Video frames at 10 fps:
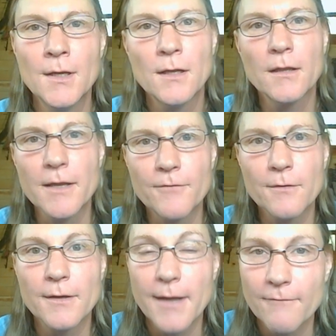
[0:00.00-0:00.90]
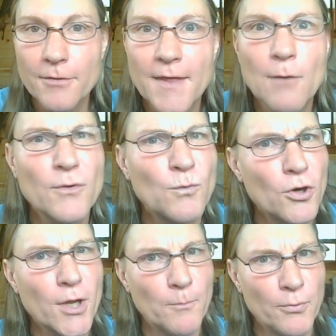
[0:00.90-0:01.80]
lever, and everything was
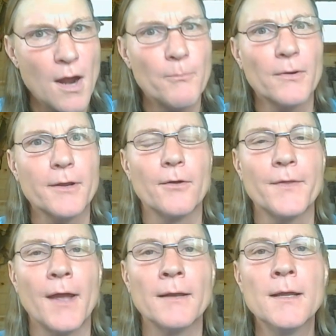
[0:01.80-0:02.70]
working properly on that.